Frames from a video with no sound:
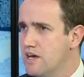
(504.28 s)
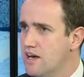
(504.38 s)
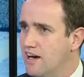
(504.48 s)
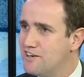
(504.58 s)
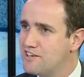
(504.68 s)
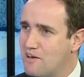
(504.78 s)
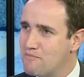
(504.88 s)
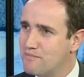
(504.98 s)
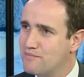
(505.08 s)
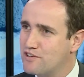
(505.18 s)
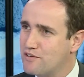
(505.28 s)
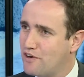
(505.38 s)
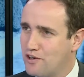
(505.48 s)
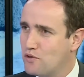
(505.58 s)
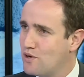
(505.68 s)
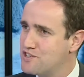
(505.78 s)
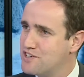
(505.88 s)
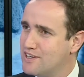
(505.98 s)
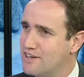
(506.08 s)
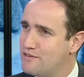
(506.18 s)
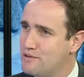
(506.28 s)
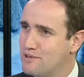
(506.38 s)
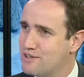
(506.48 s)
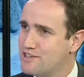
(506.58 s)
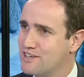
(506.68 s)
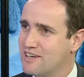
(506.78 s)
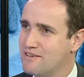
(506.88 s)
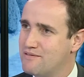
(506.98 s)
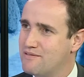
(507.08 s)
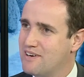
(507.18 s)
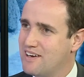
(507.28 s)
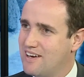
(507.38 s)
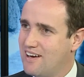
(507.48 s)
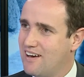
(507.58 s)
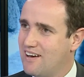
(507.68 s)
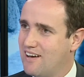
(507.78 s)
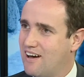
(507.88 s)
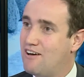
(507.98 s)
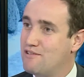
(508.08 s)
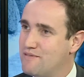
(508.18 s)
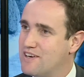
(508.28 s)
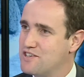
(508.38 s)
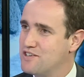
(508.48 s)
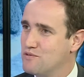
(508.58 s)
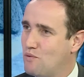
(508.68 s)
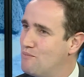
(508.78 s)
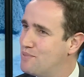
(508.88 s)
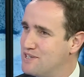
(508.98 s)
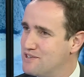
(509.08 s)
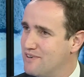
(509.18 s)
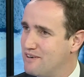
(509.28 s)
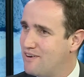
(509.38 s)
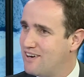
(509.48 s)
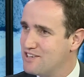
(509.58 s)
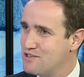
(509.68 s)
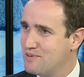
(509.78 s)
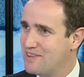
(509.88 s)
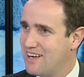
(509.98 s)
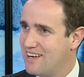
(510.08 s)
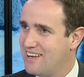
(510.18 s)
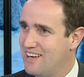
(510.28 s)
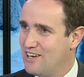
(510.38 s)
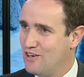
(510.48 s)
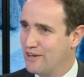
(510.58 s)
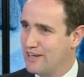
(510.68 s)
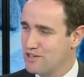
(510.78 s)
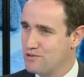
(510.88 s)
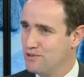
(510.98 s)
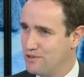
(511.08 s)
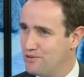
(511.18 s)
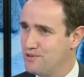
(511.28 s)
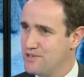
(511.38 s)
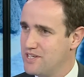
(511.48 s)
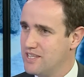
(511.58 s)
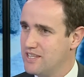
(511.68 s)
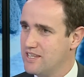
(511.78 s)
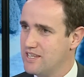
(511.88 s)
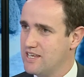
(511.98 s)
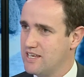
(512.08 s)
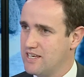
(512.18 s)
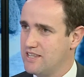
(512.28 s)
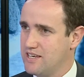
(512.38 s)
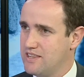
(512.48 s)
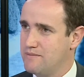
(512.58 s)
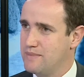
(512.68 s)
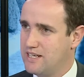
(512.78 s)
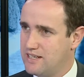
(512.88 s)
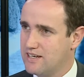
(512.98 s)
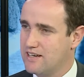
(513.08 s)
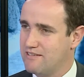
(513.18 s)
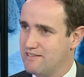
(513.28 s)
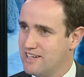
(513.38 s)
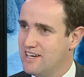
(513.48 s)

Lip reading: And just a final question. If you were to give our investors one piece of advice when they're looking at all the noise in the media and